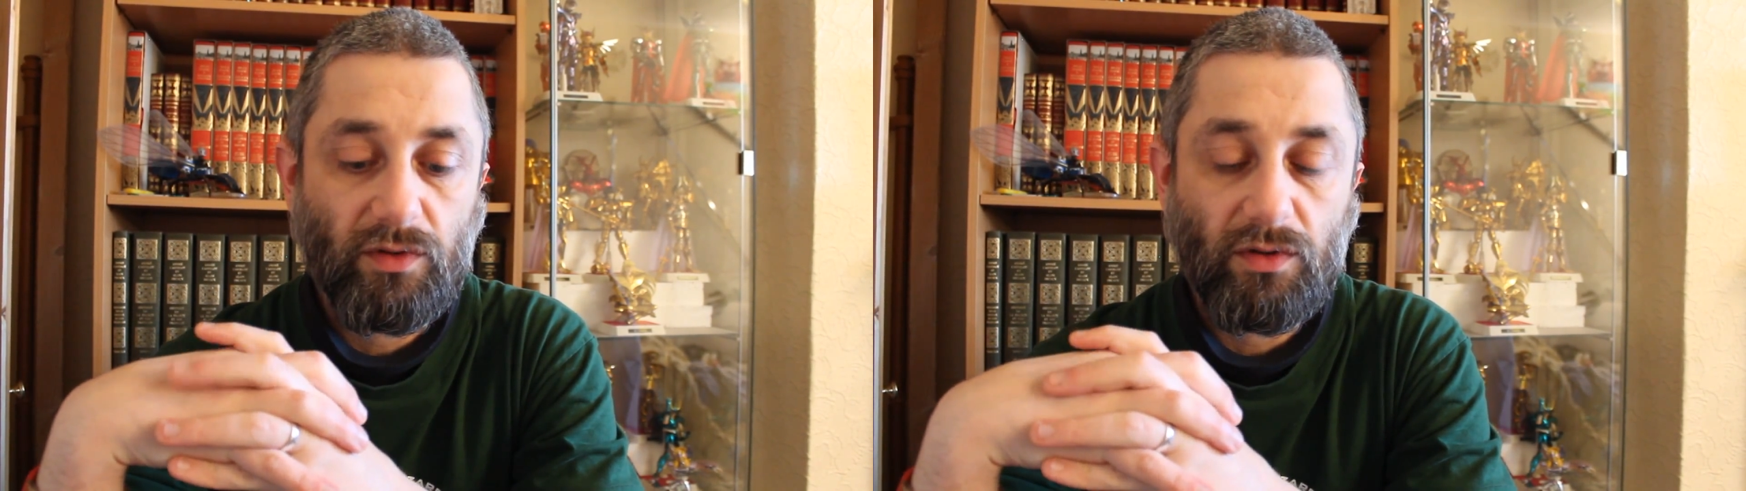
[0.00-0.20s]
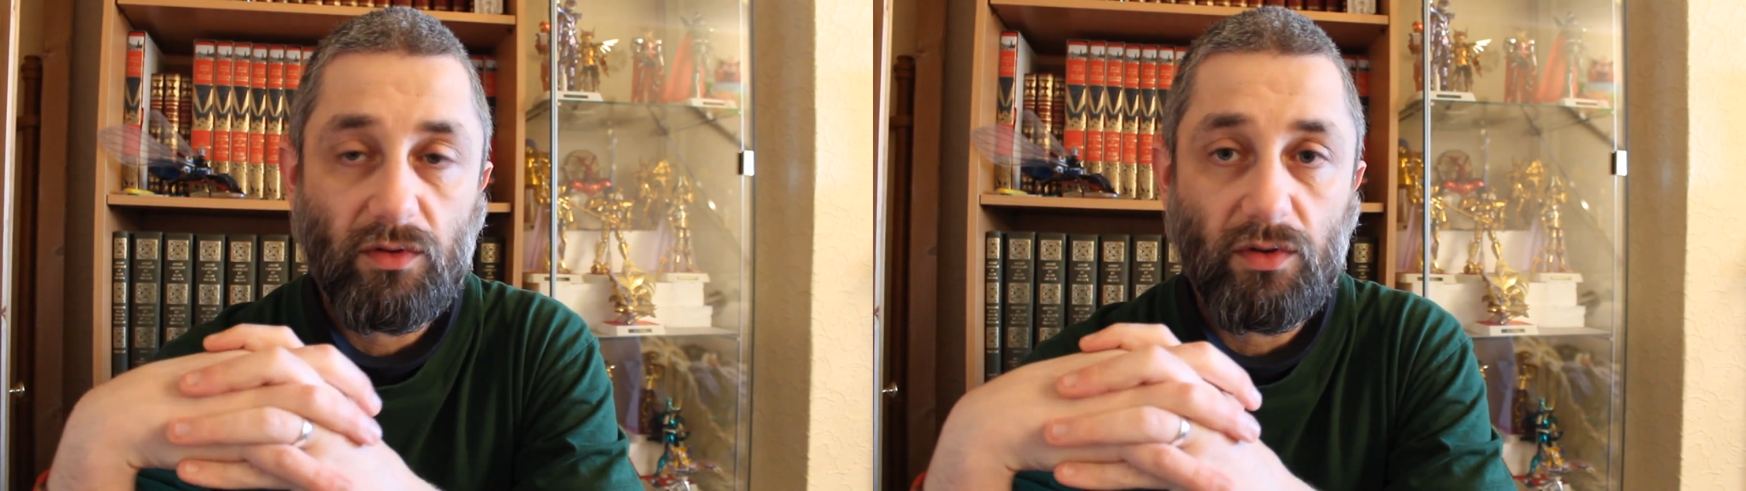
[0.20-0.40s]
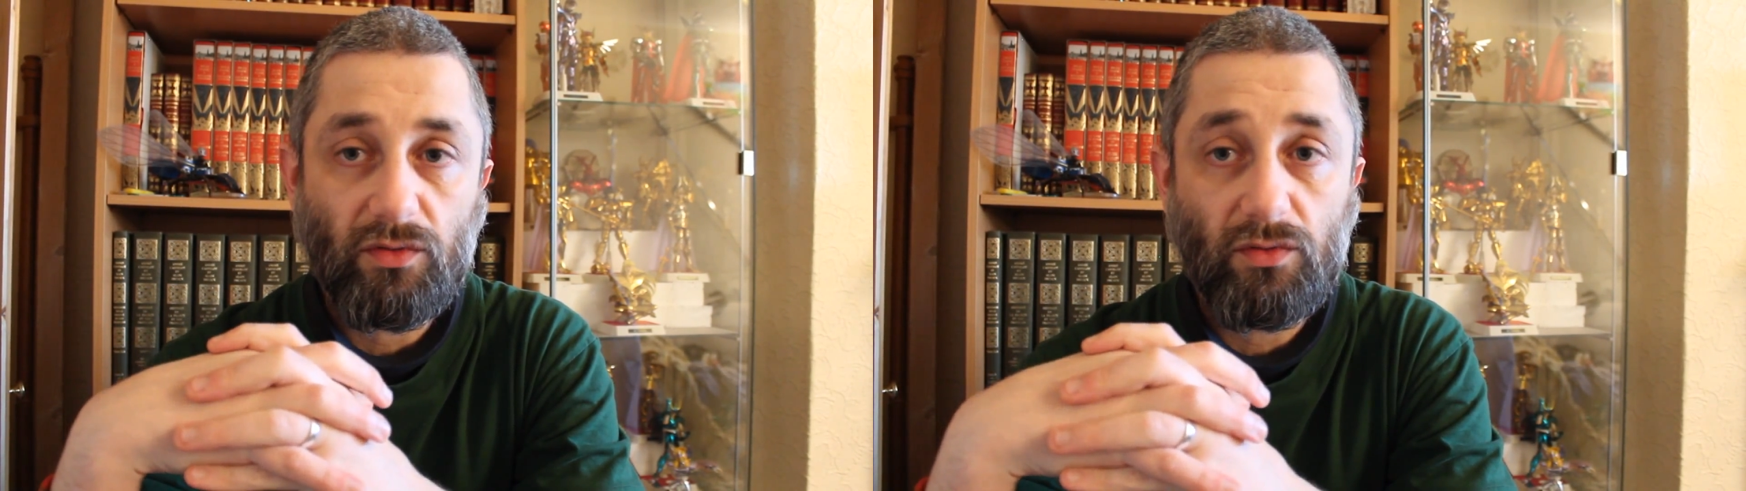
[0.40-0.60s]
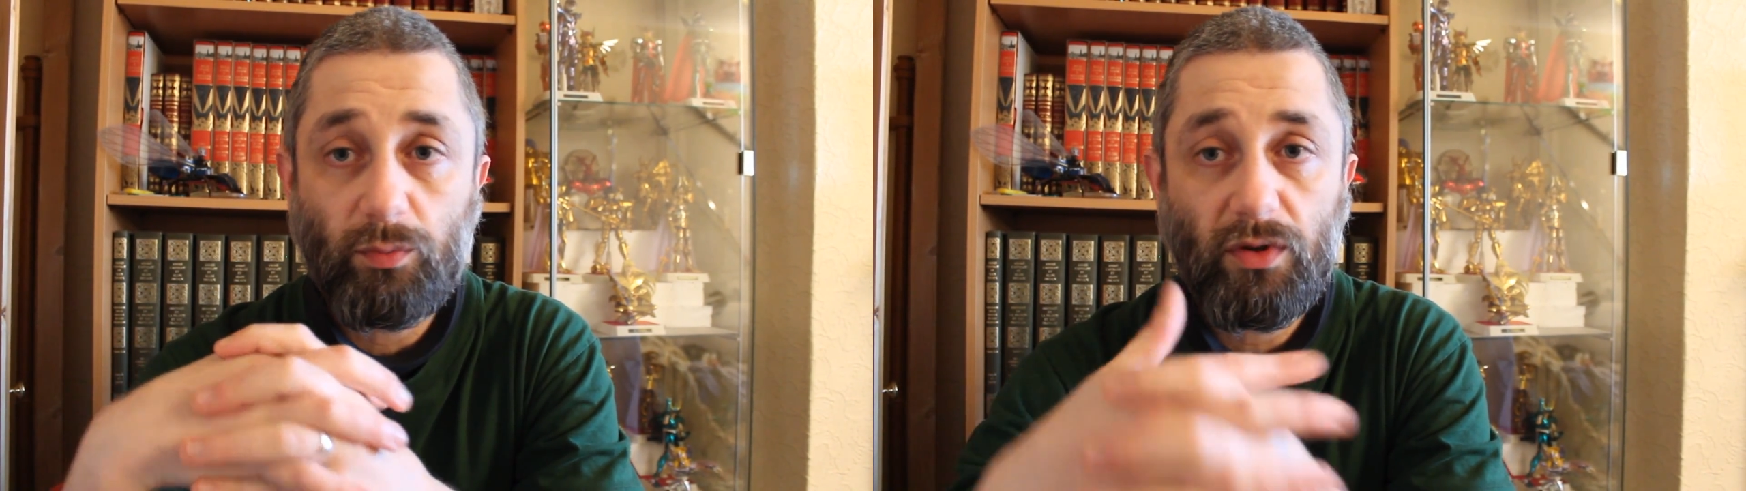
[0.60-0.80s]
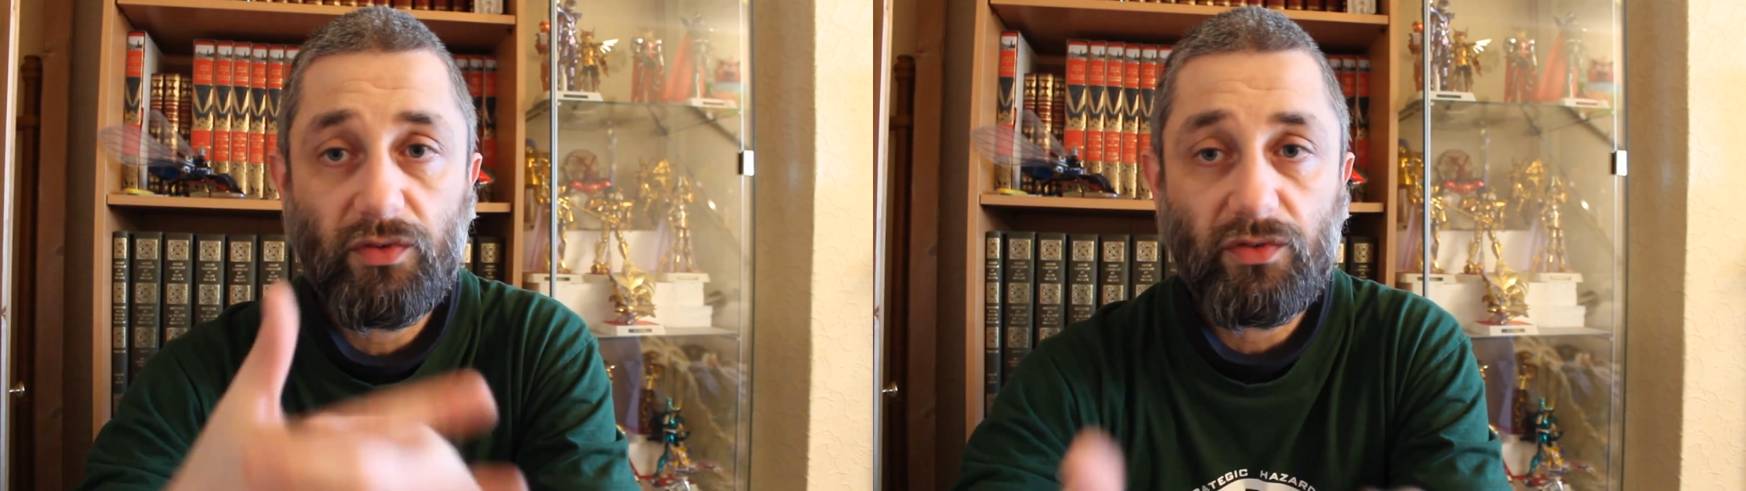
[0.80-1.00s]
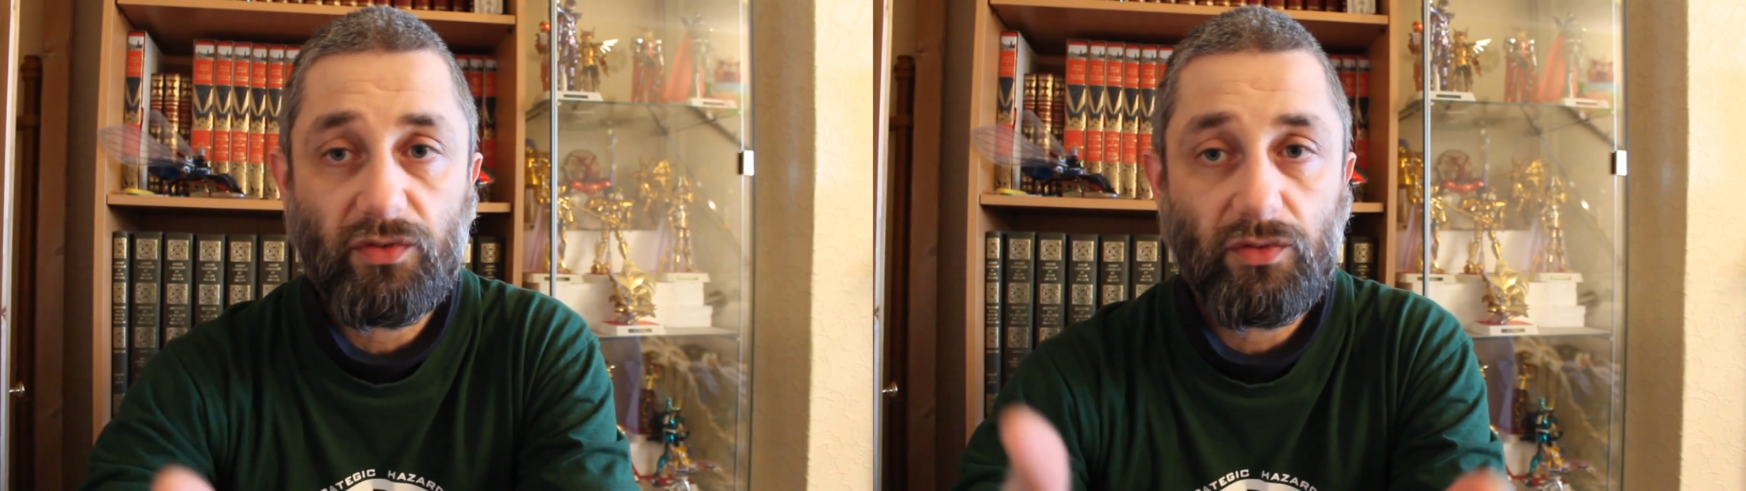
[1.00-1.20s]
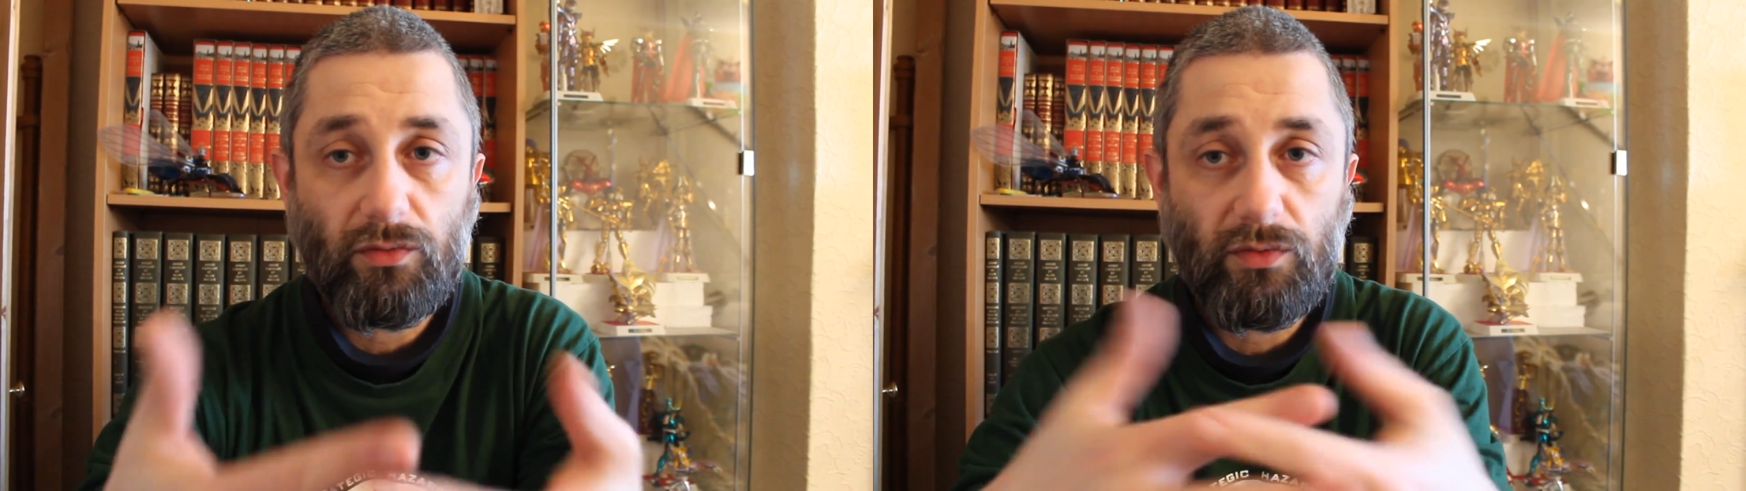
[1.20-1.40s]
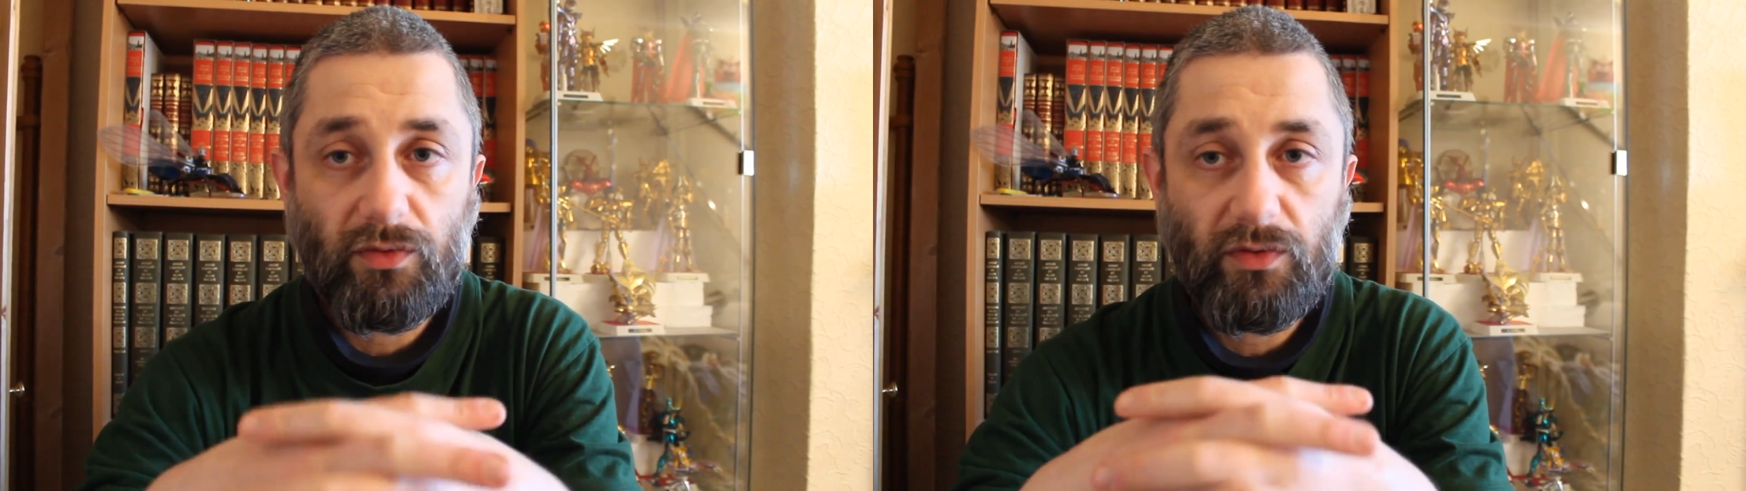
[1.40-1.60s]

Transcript: a good thing to do. Plus, it's, you know,